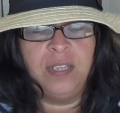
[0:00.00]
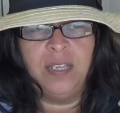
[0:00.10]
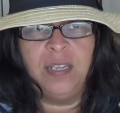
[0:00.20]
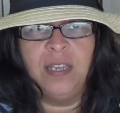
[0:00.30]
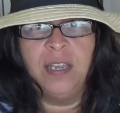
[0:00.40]

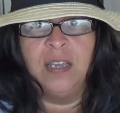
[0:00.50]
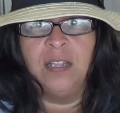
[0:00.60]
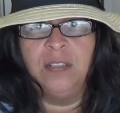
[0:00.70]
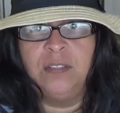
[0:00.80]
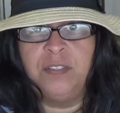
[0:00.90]
the
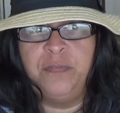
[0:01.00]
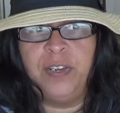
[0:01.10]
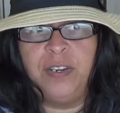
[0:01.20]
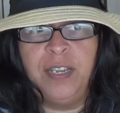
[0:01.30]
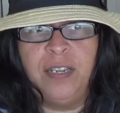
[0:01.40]

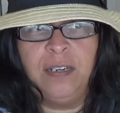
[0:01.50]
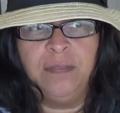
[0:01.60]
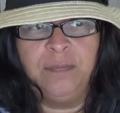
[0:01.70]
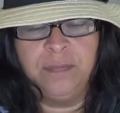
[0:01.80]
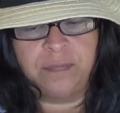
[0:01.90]

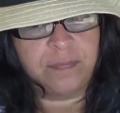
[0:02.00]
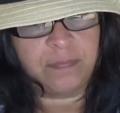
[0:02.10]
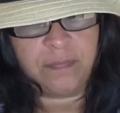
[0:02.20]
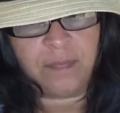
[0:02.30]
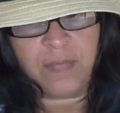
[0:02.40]
Luciferian
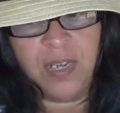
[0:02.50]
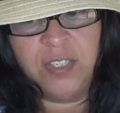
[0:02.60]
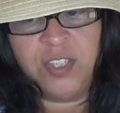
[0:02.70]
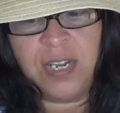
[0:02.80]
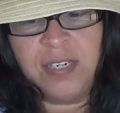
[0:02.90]

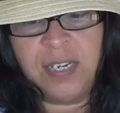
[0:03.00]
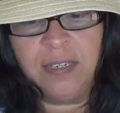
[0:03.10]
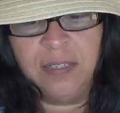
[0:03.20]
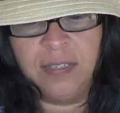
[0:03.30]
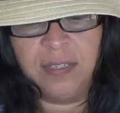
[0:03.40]

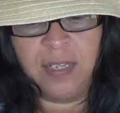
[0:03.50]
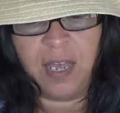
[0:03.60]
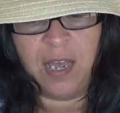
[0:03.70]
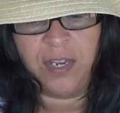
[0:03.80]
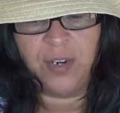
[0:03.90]
agenda,
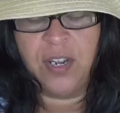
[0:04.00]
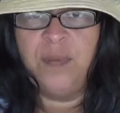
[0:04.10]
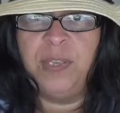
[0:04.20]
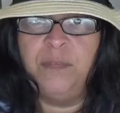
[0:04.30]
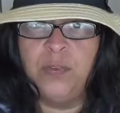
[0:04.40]
you're going
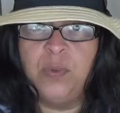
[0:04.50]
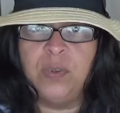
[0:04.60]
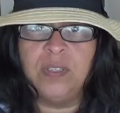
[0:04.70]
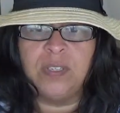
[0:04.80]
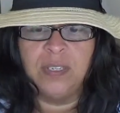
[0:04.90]
to be
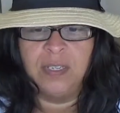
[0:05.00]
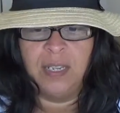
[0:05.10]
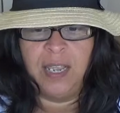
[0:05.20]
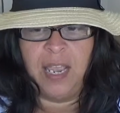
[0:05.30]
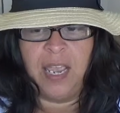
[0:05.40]
fooled.
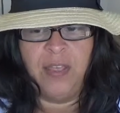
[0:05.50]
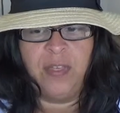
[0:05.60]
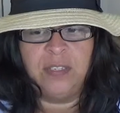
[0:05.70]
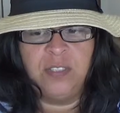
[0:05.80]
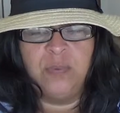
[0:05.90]

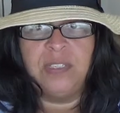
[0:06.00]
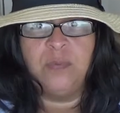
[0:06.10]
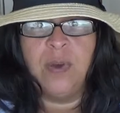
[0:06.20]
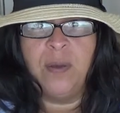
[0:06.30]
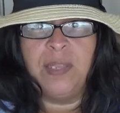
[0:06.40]
And that's the
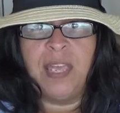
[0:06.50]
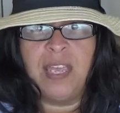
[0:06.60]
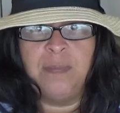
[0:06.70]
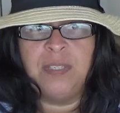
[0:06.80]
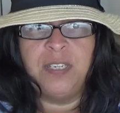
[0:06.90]
reason why we
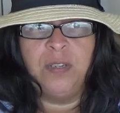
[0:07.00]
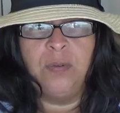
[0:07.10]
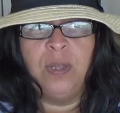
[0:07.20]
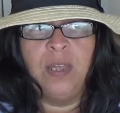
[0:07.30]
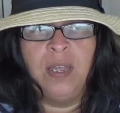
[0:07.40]
came
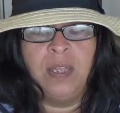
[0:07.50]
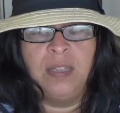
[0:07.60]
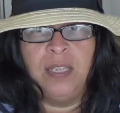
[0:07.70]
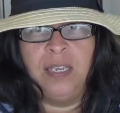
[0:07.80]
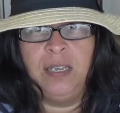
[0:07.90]
to
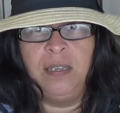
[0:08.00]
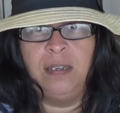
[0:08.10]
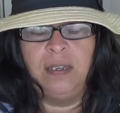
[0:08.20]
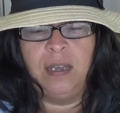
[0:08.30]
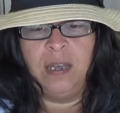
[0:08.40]
the
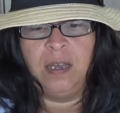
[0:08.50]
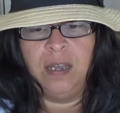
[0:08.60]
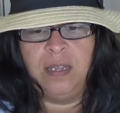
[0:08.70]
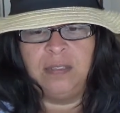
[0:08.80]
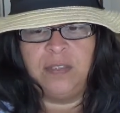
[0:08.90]

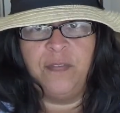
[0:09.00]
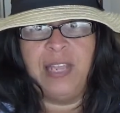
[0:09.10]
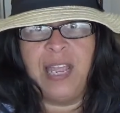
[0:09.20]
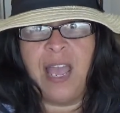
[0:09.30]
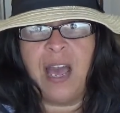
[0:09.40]

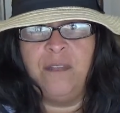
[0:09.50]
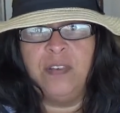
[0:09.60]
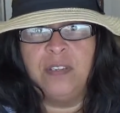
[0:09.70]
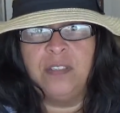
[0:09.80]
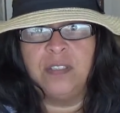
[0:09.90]
Seventh-day
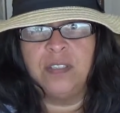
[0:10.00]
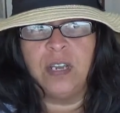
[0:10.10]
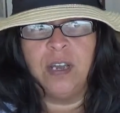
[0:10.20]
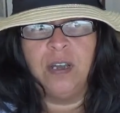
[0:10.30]
Adventist